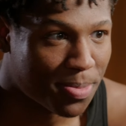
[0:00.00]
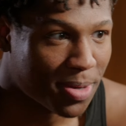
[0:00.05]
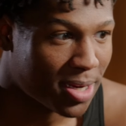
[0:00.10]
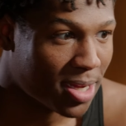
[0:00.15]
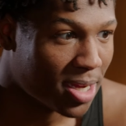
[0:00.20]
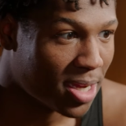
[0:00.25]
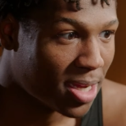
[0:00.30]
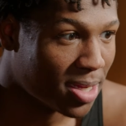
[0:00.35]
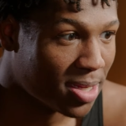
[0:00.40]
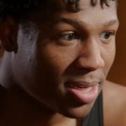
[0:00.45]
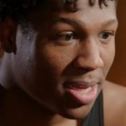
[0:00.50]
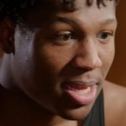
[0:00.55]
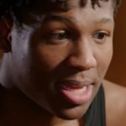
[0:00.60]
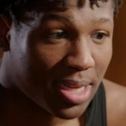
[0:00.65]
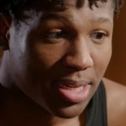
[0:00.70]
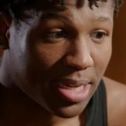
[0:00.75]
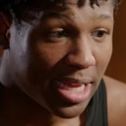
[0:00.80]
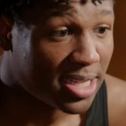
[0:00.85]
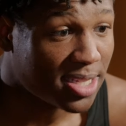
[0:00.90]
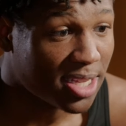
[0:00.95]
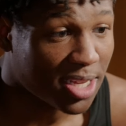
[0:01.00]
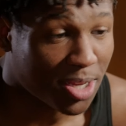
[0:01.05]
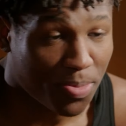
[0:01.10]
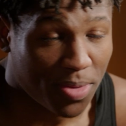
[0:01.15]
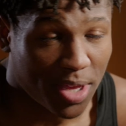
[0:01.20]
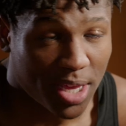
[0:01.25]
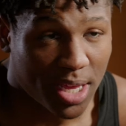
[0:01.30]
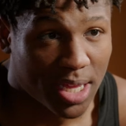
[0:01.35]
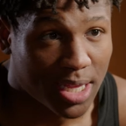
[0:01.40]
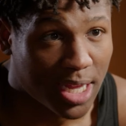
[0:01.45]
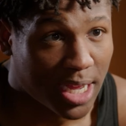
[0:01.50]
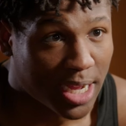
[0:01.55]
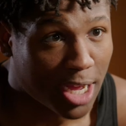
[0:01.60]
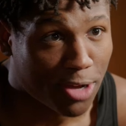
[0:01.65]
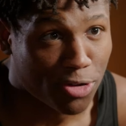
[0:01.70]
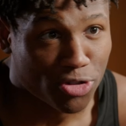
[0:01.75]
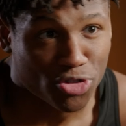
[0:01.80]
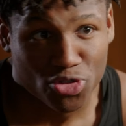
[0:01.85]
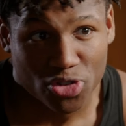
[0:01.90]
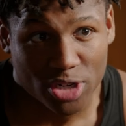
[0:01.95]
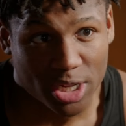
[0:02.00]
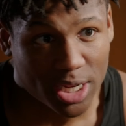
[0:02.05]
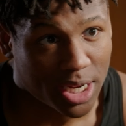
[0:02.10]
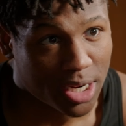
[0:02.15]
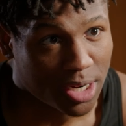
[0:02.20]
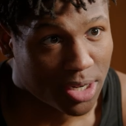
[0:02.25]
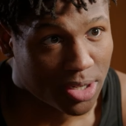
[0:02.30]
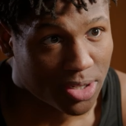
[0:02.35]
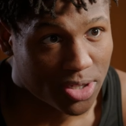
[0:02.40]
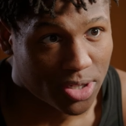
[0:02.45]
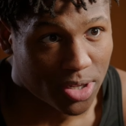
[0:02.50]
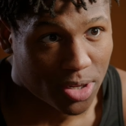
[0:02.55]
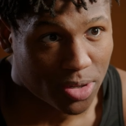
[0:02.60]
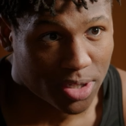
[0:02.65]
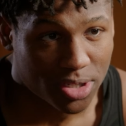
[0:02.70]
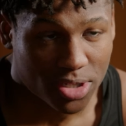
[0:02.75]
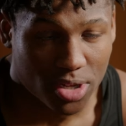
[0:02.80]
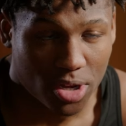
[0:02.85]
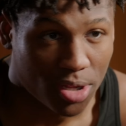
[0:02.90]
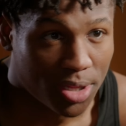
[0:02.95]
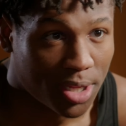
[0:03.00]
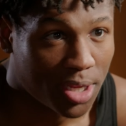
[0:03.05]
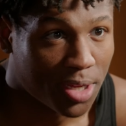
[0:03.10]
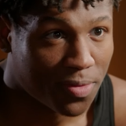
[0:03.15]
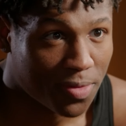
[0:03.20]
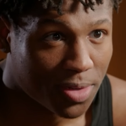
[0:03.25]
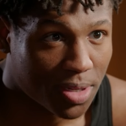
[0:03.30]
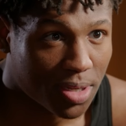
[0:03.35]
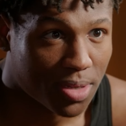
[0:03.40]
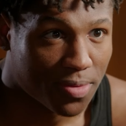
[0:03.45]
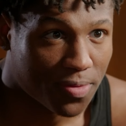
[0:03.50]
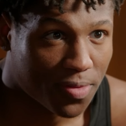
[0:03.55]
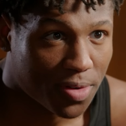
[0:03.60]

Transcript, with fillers: But uh, they took me in like I was one of theirs, so it's all love uh,